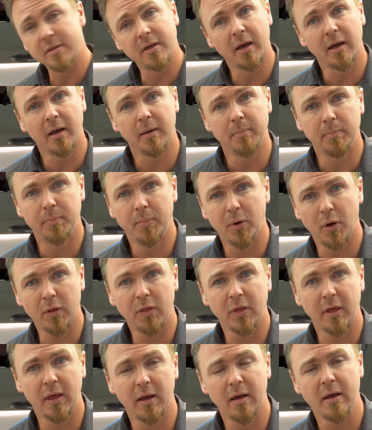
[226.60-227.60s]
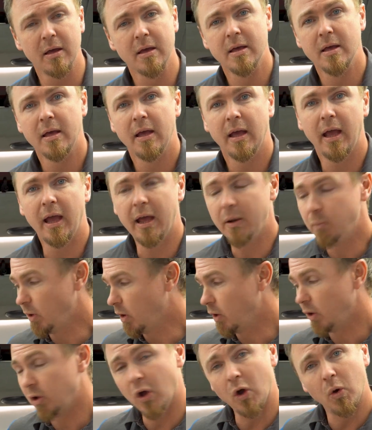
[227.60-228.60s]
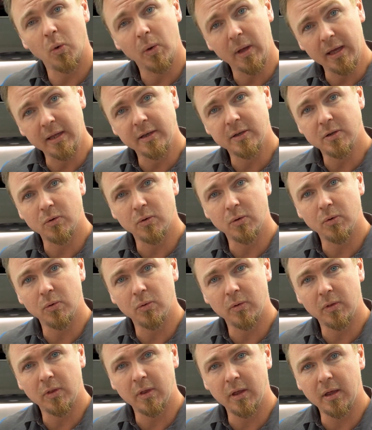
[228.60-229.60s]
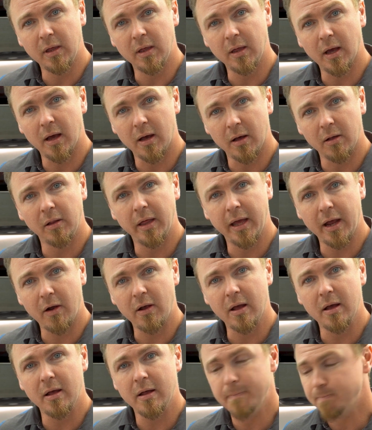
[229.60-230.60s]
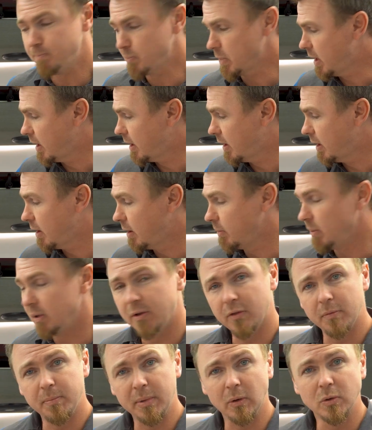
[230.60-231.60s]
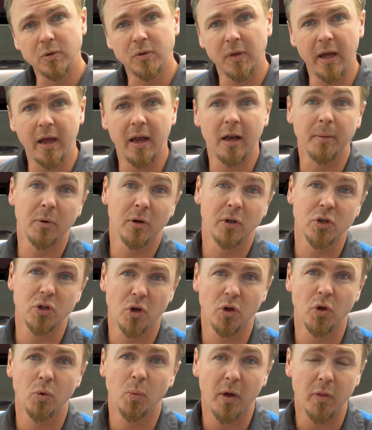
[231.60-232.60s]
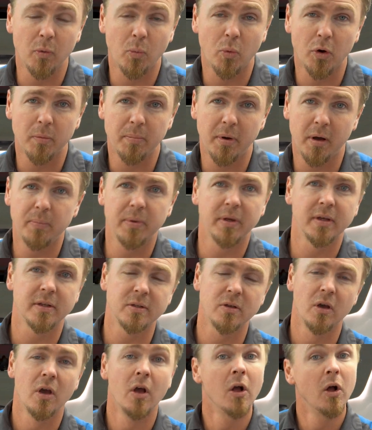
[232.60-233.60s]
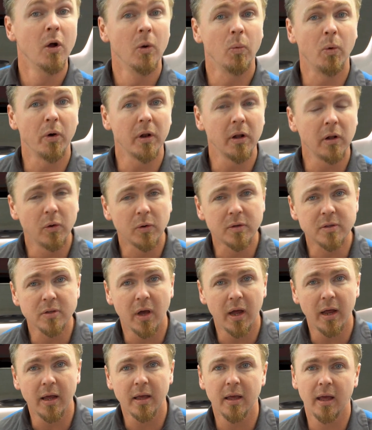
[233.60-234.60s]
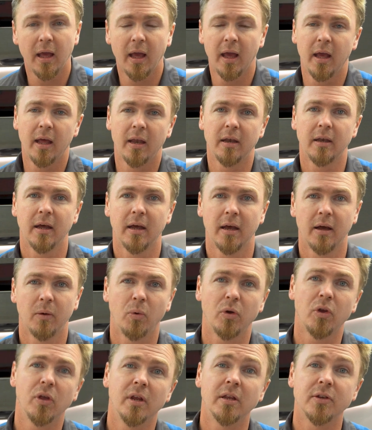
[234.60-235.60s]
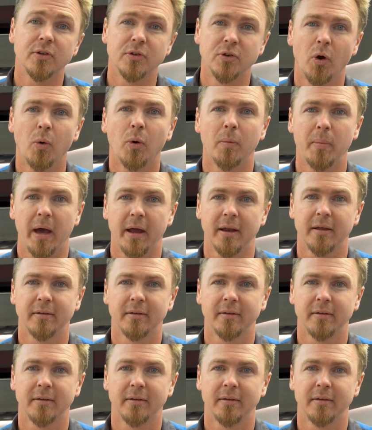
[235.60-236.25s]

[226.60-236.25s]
berth here, and we're going to go into the hull area, into the bilge there, and I'm going to show you where the water pump is, what it looks like, and what you need to know about